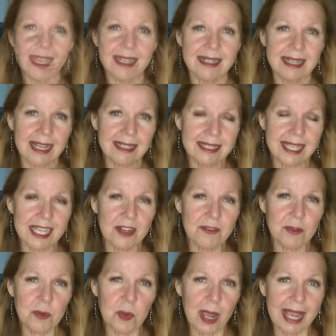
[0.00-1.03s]
Next, get
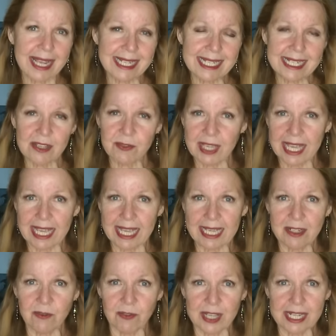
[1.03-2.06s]
a variety of
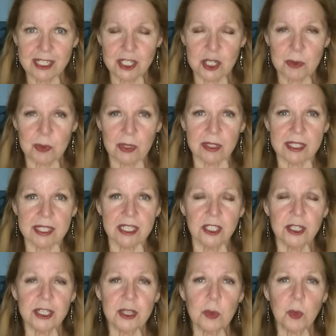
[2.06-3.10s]
canned vegetables.
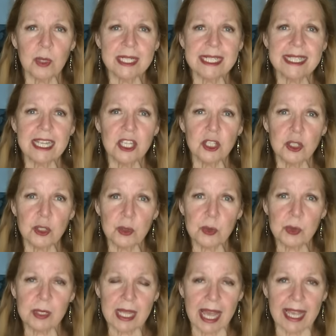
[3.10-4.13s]
Look at the ones that you
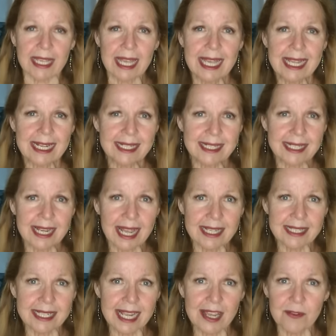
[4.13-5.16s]
like. It's
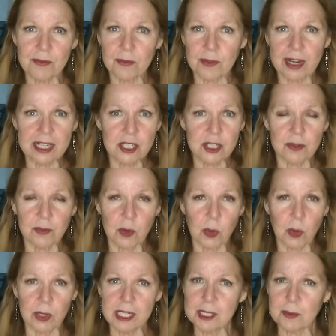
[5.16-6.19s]
nice to have fresh, of
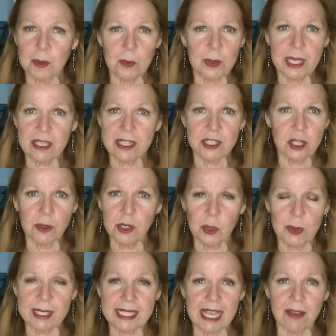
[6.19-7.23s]
course, but we don't
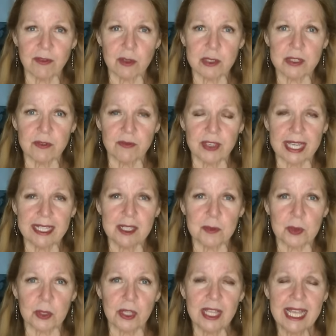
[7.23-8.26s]
always have those
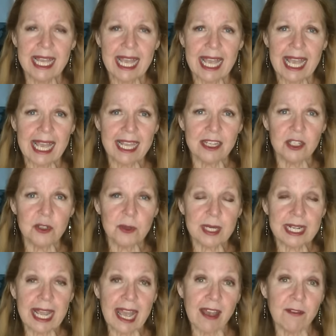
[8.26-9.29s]
available. And you
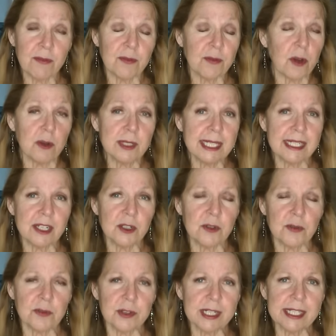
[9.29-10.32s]
can have frozen in your
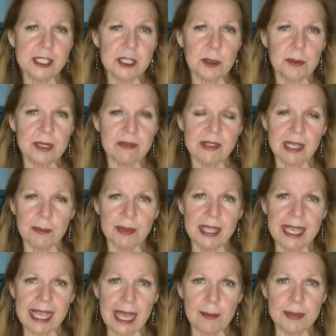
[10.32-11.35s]
freezer, but if
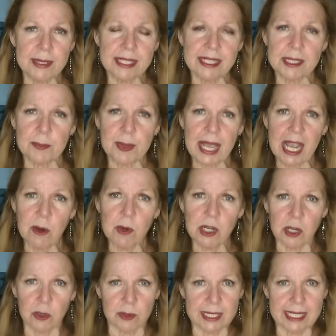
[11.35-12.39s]
something happens and the power
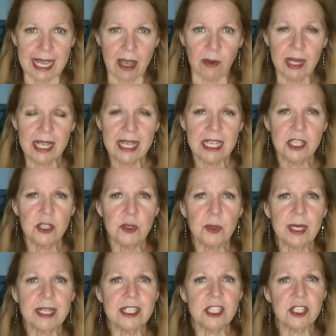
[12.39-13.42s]
goes out, you
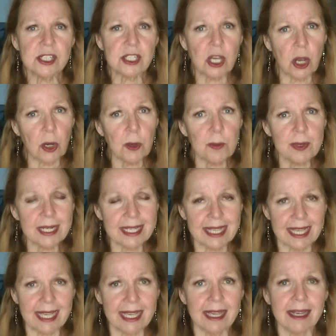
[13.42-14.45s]
can just open a
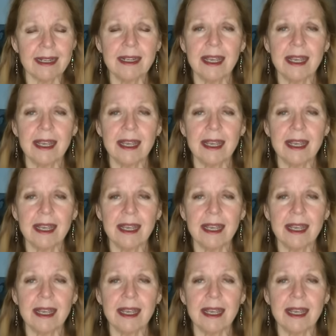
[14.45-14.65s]
can